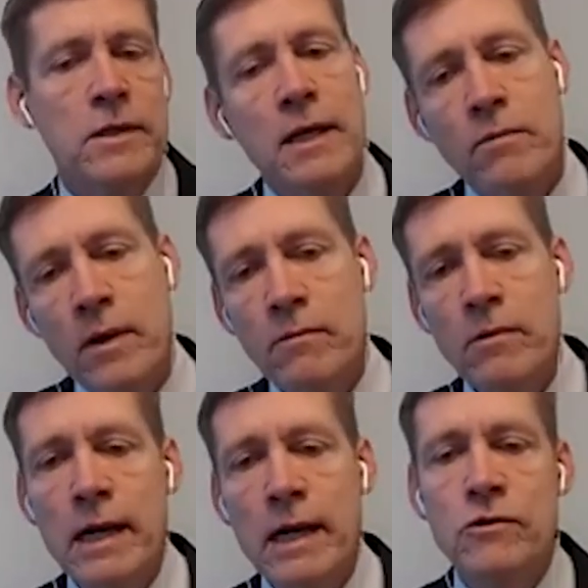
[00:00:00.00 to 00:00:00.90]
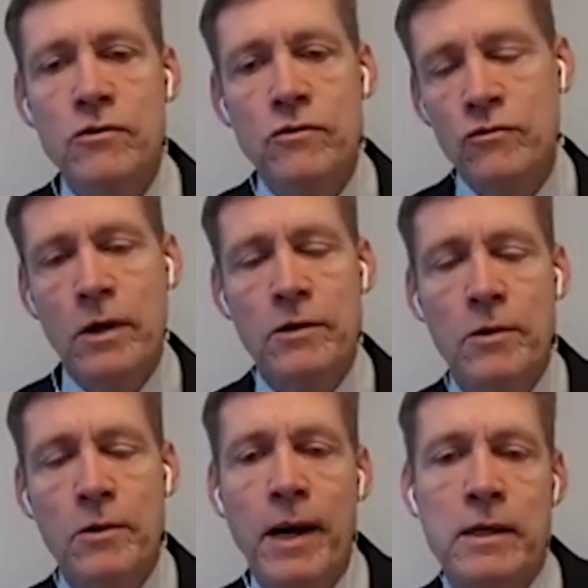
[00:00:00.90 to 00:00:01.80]
And that way, we'd actually do multiple
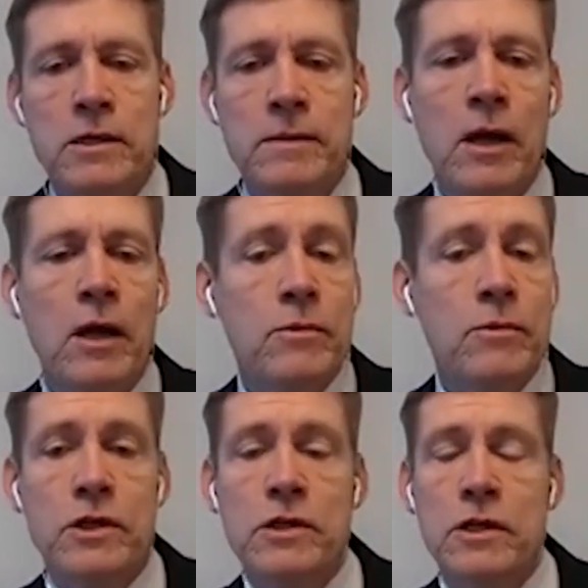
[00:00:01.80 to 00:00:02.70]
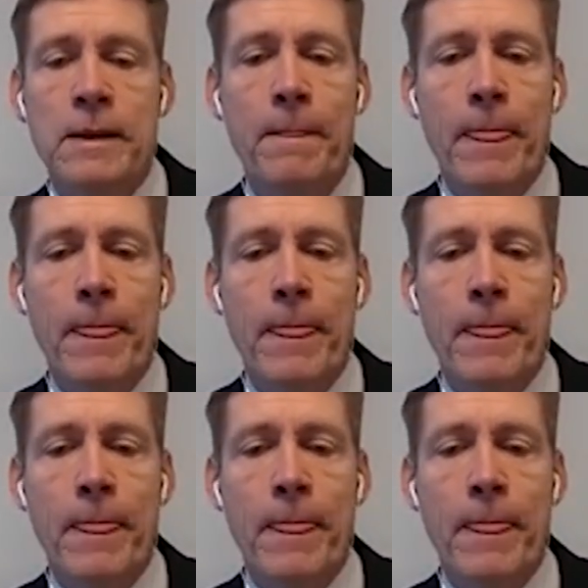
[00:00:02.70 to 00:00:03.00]
partnership potentially.